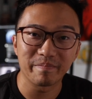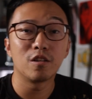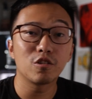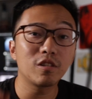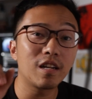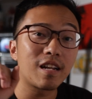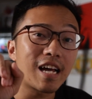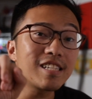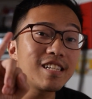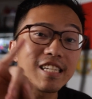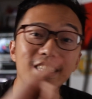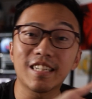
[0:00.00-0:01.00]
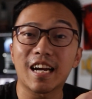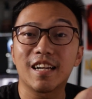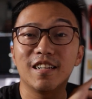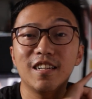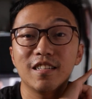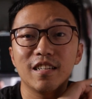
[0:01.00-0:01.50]
So the last lesson that I
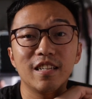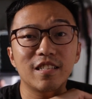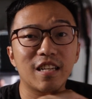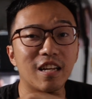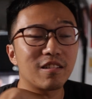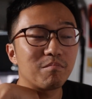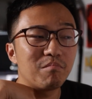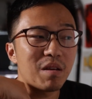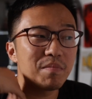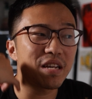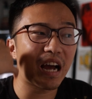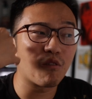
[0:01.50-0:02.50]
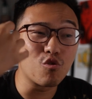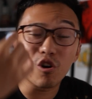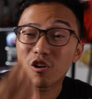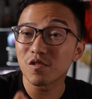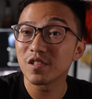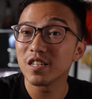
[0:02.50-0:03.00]
learned is that maybe I would
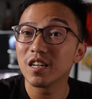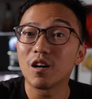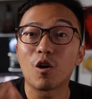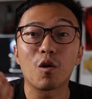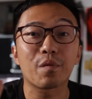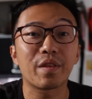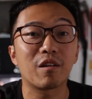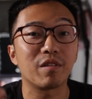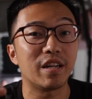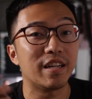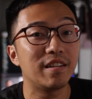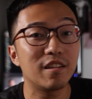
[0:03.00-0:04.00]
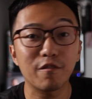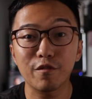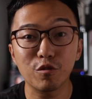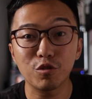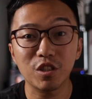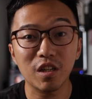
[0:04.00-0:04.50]
consider a hotel in the
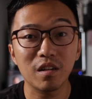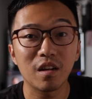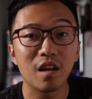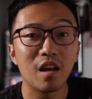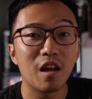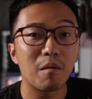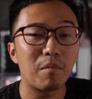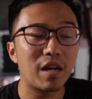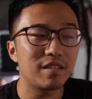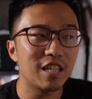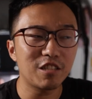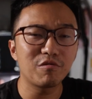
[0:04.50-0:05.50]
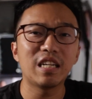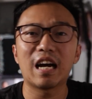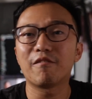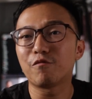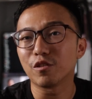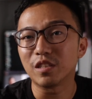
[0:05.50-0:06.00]
future, but that's really
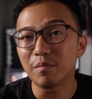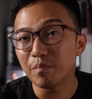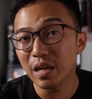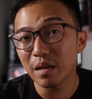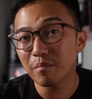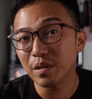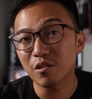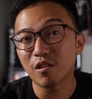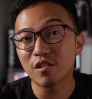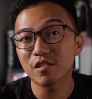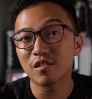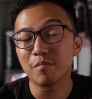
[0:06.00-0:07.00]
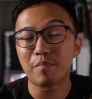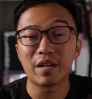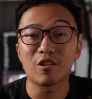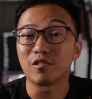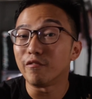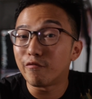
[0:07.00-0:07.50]
up for debate because
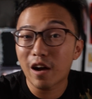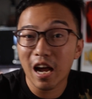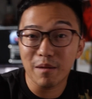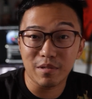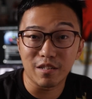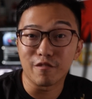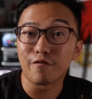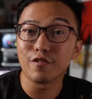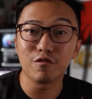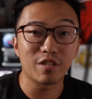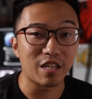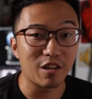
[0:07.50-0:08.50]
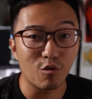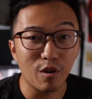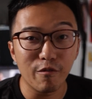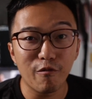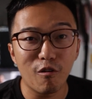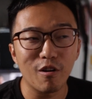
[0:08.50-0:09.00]
depending on the vibes and the feels that you're
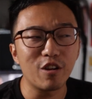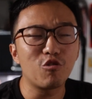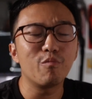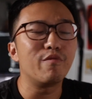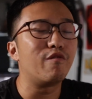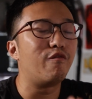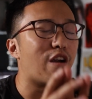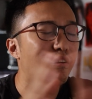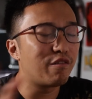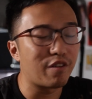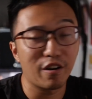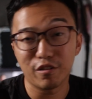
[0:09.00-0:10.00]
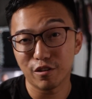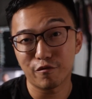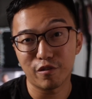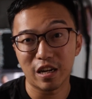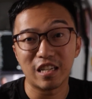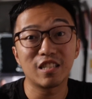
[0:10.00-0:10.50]
going for, it could be very
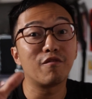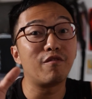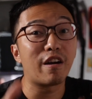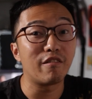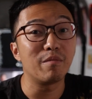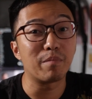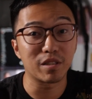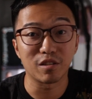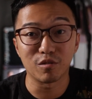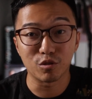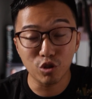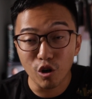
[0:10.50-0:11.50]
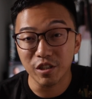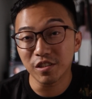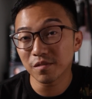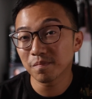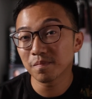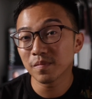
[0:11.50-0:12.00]
different, and it's a very personal choice.